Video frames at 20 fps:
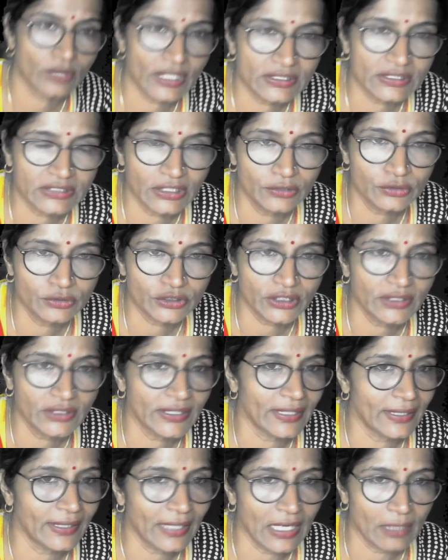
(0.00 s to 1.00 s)
solution,
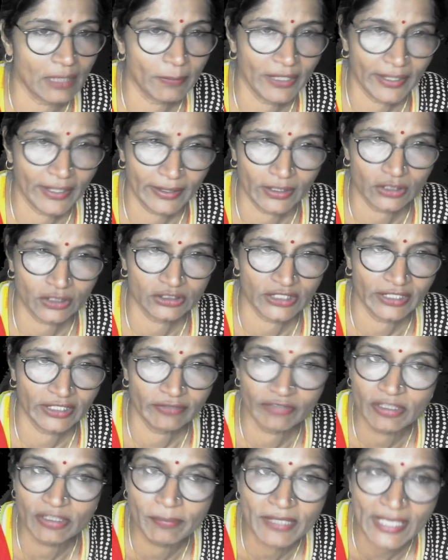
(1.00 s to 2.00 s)
then carbon dioxide
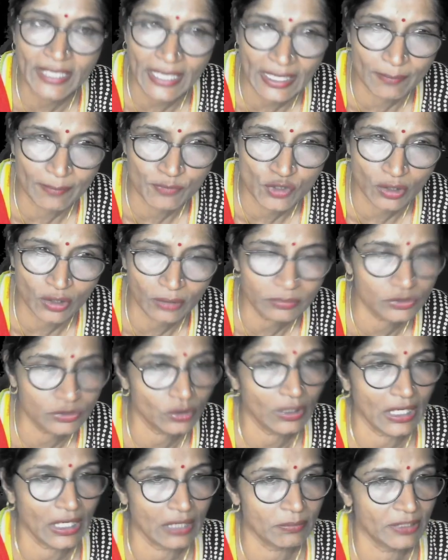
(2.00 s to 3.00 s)
will be absorbed, so
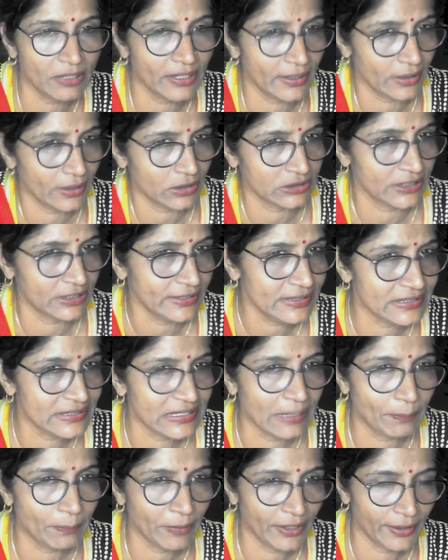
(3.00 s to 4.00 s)
carbon dioxide
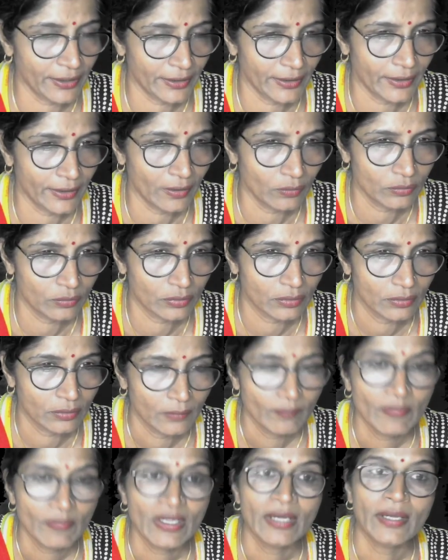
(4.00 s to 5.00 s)
separated out.
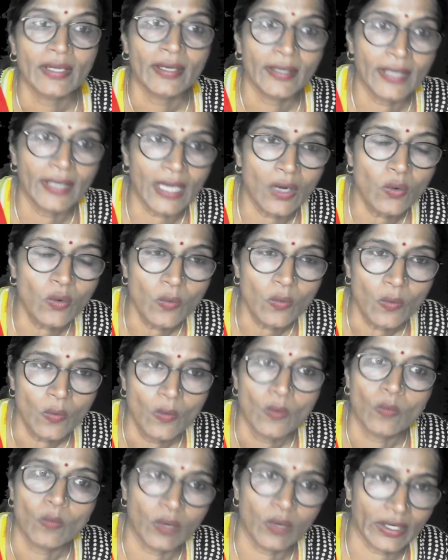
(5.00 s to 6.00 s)
Now
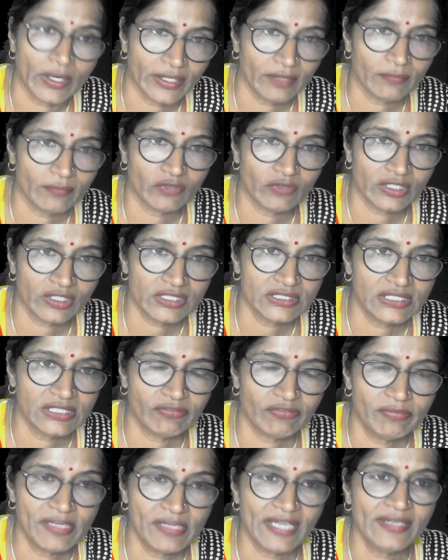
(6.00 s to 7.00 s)
what is left
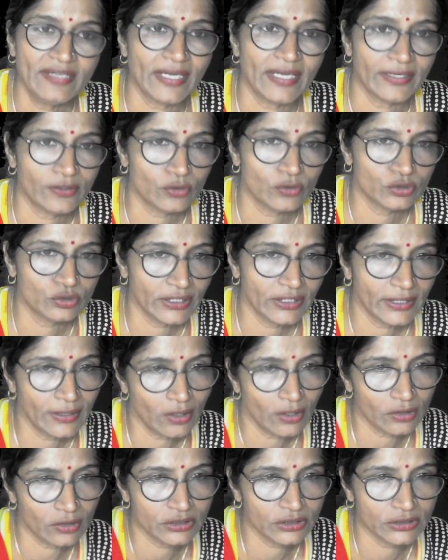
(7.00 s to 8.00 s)
behind? Nitrogen and
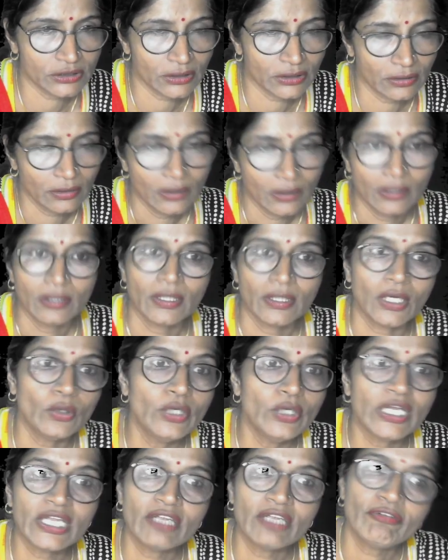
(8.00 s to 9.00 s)
oxygen. Now
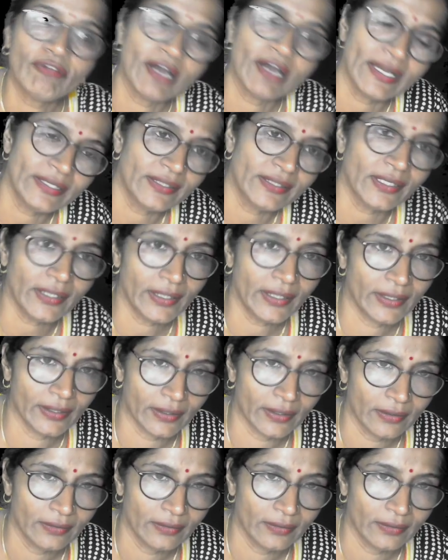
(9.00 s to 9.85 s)
liquefy the air,